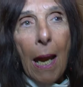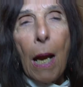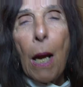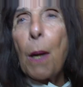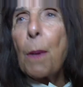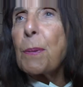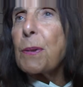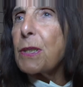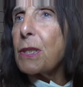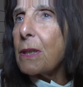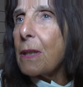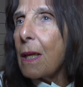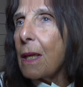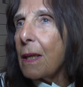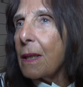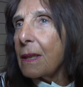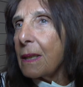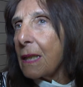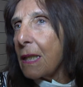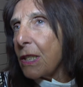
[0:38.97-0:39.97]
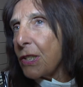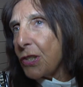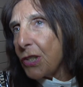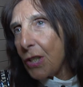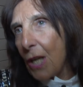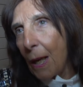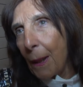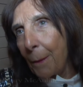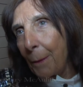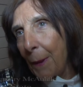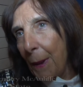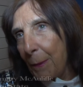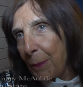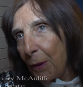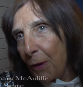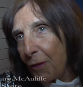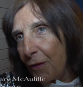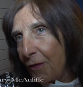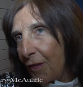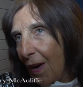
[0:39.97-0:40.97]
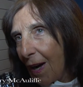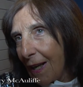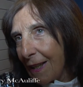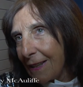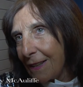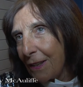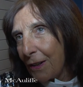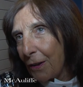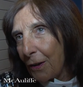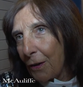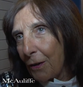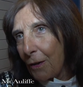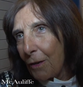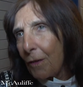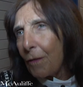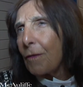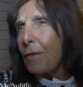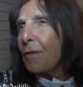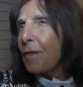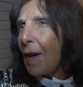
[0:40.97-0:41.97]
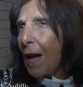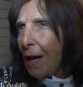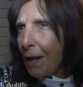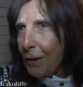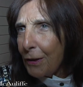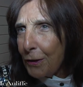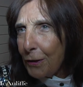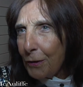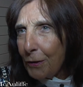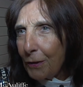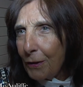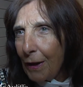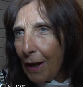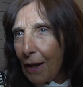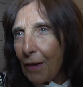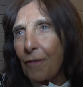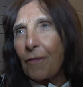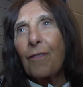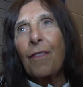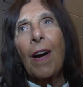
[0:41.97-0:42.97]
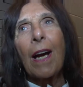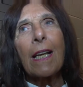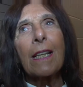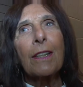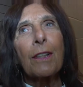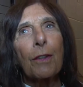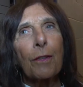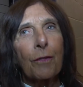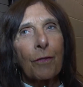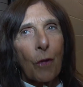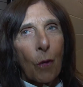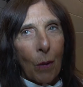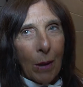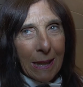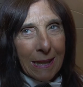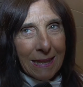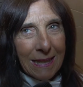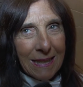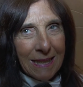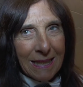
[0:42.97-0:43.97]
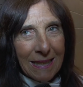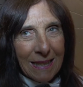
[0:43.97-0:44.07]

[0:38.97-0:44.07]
Helps these young people find their value and find their voice.